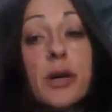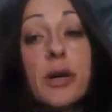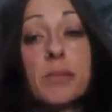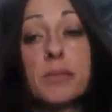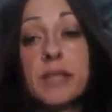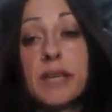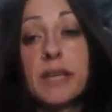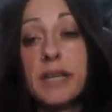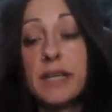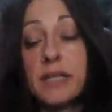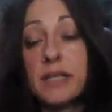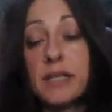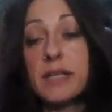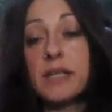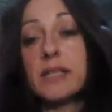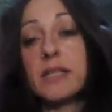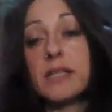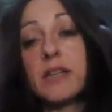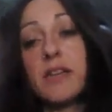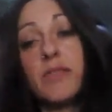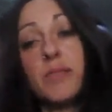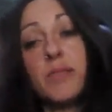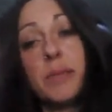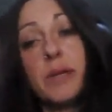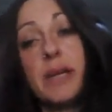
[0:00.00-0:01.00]
2 updates
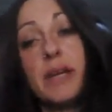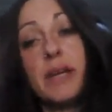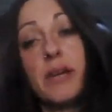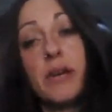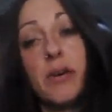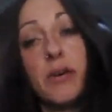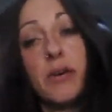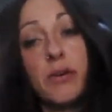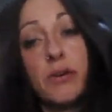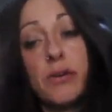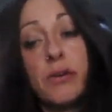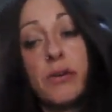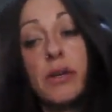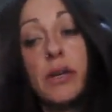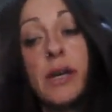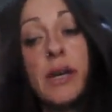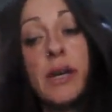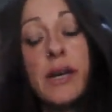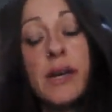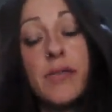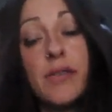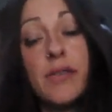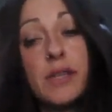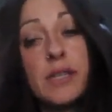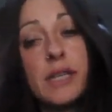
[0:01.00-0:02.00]
since I've been on
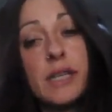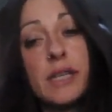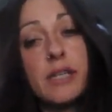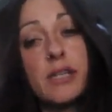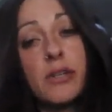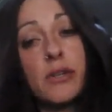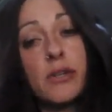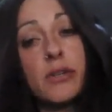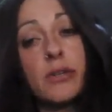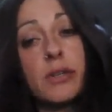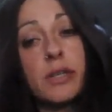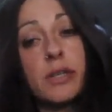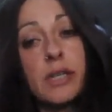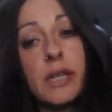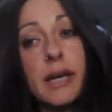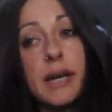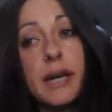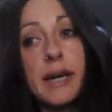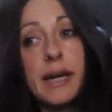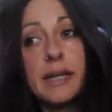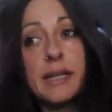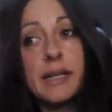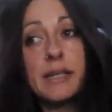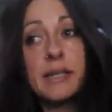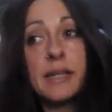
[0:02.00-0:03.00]
the detox,
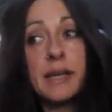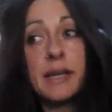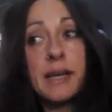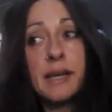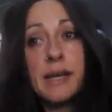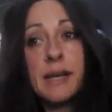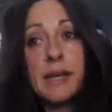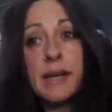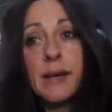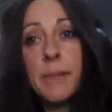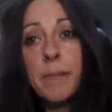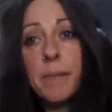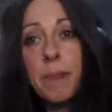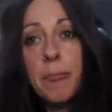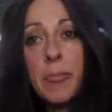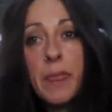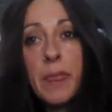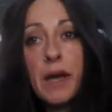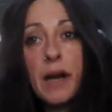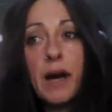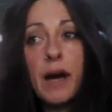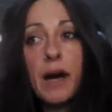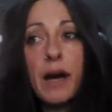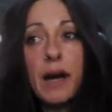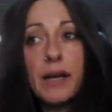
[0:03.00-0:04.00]
and
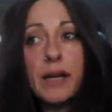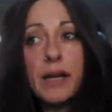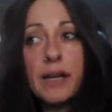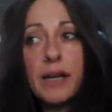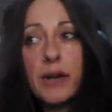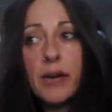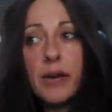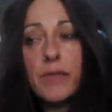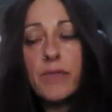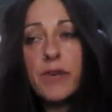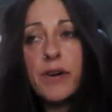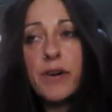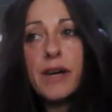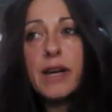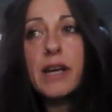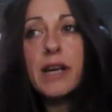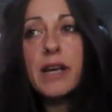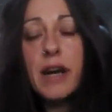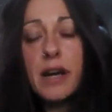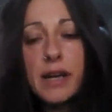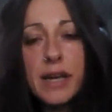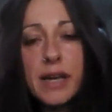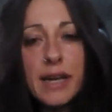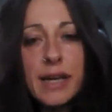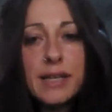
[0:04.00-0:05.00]
you know, I'm very
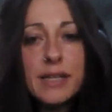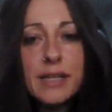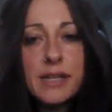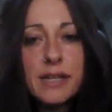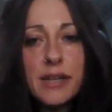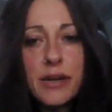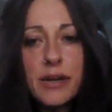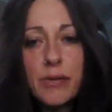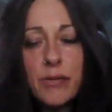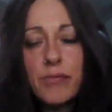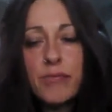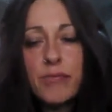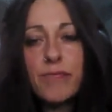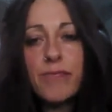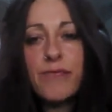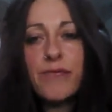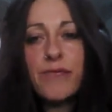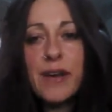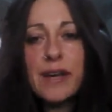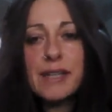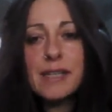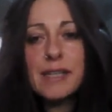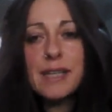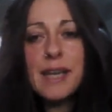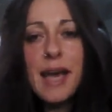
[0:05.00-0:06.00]
lucky to know a
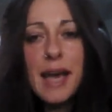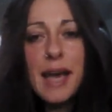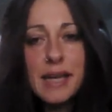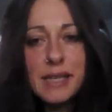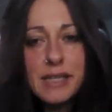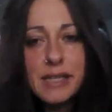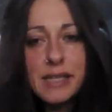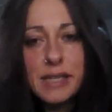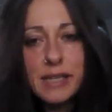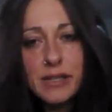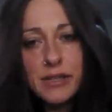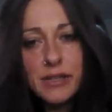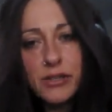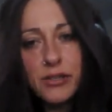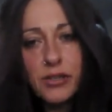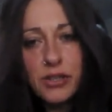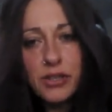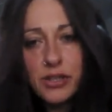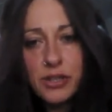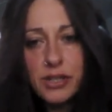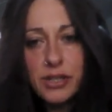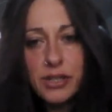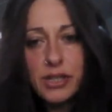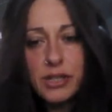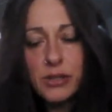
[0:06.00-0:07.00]
fantastic
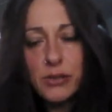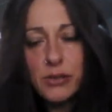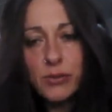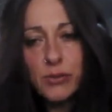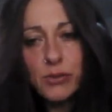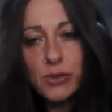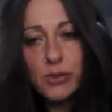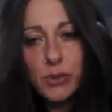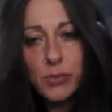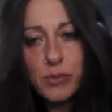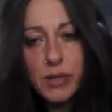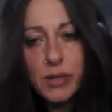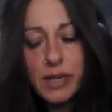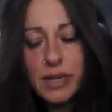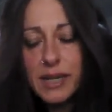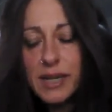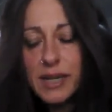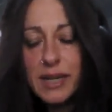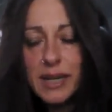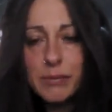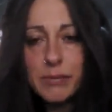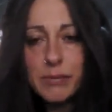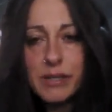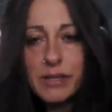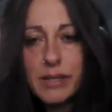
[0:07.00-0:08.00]
nutritionist called Dominic
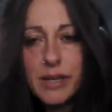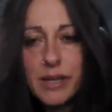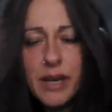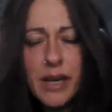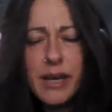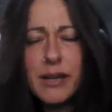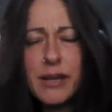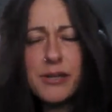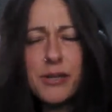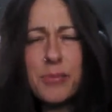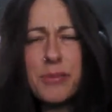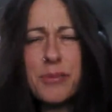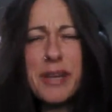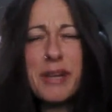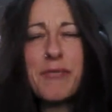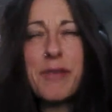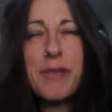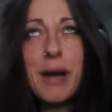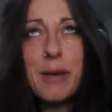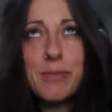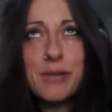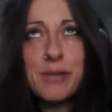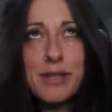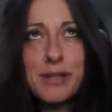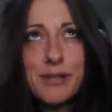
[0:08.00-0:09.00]

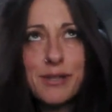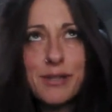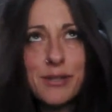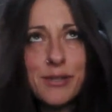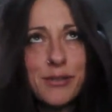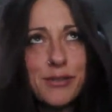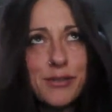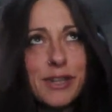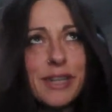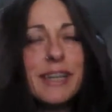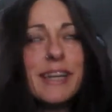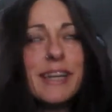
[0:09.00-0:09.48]
Rapson,